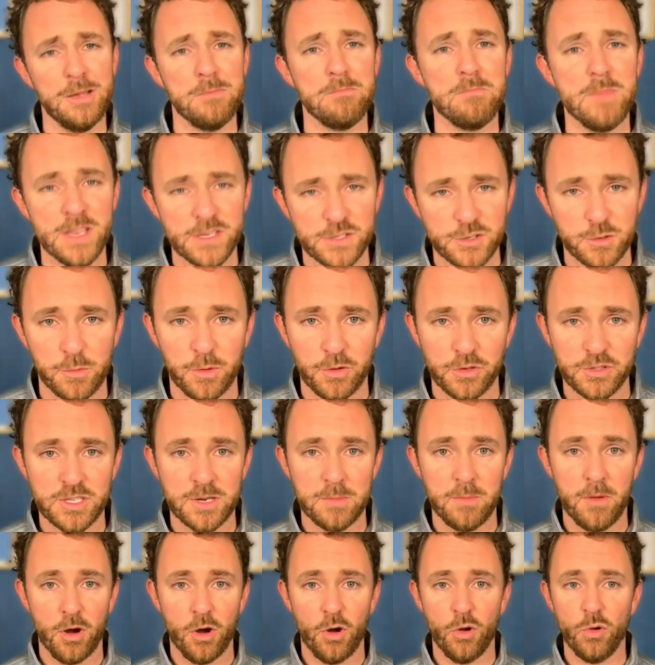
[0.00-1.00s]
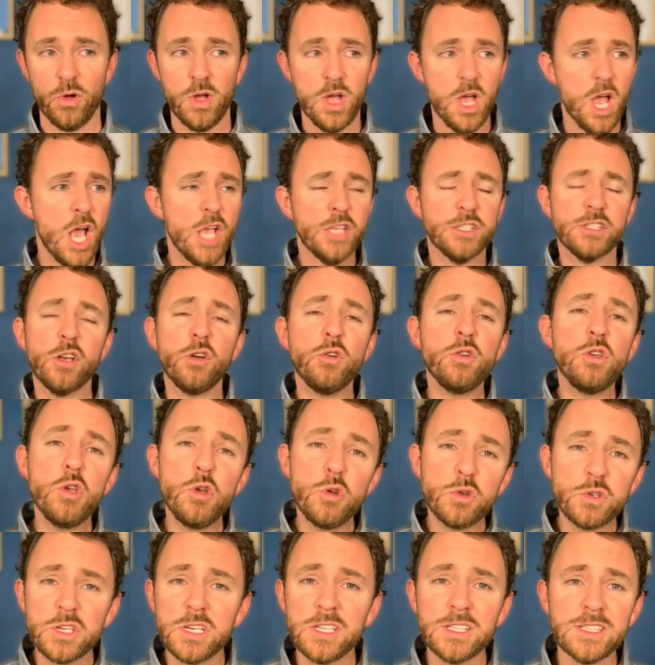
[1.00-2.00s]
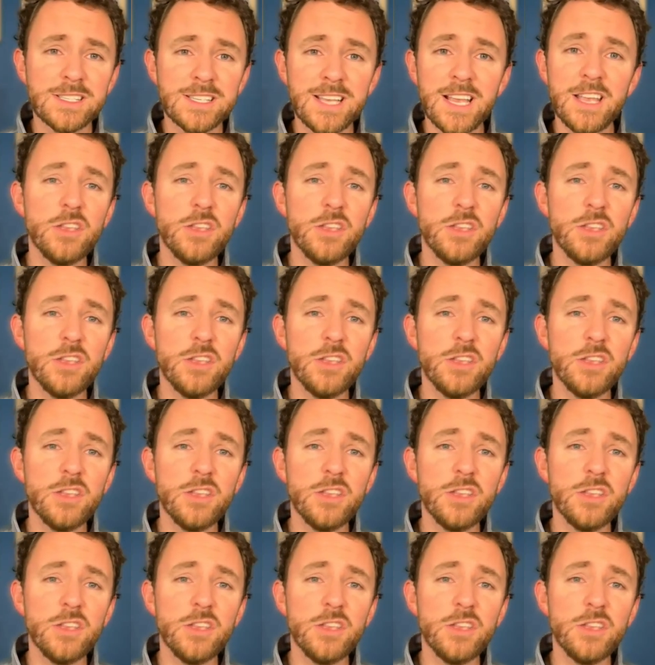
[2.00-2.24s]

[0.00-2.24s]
miserable tomorrow. So you should say